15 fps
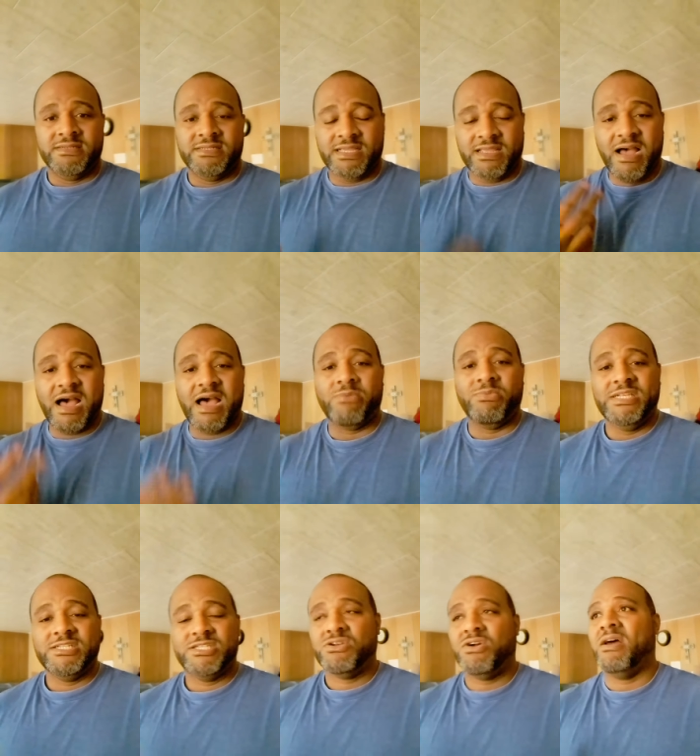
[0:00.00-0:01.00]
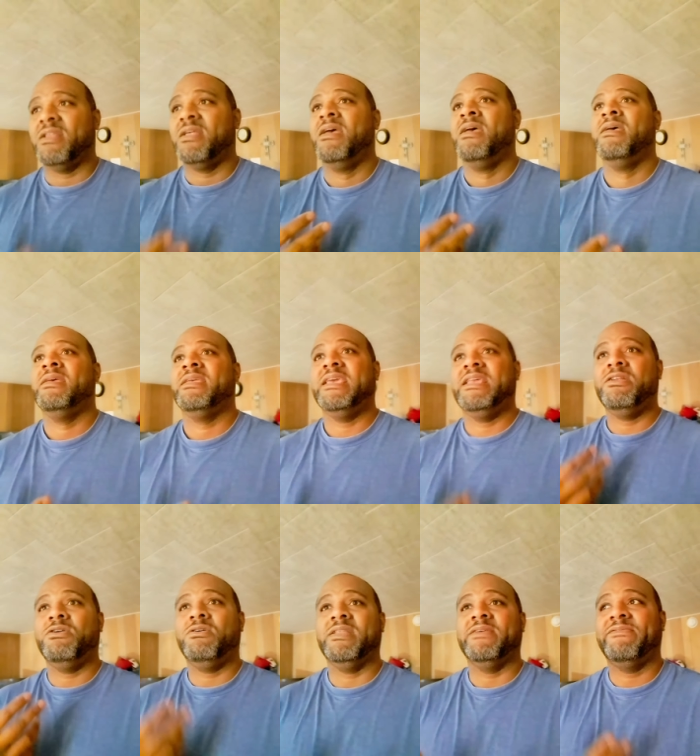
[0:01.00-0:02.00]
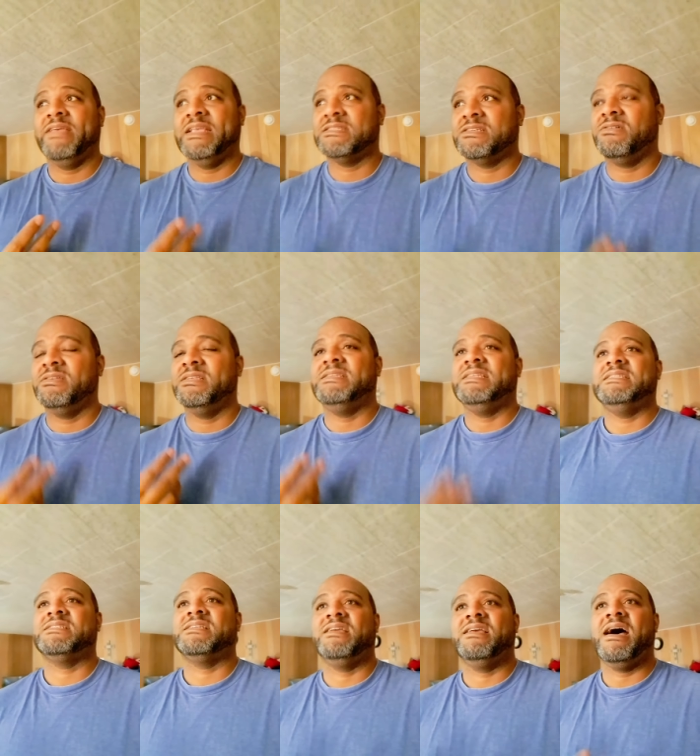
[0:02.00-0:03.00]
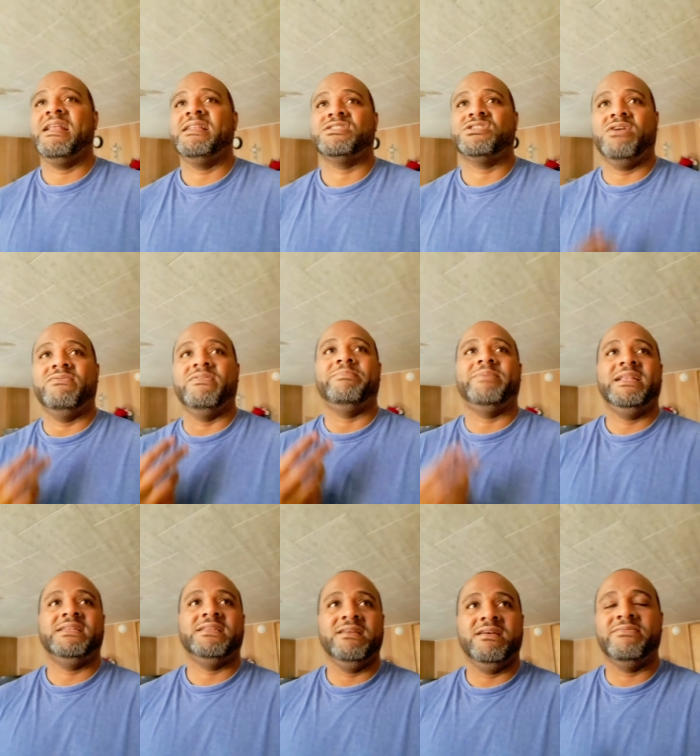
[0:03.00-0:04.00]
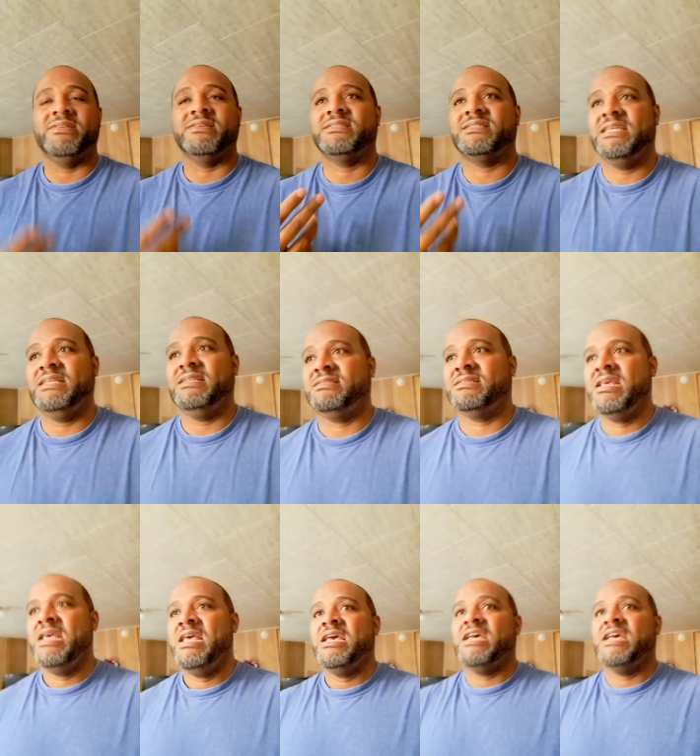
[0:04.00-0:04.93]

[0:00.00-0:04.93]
to God, when you start getting on your face and on your knees to God and start repenting of your sins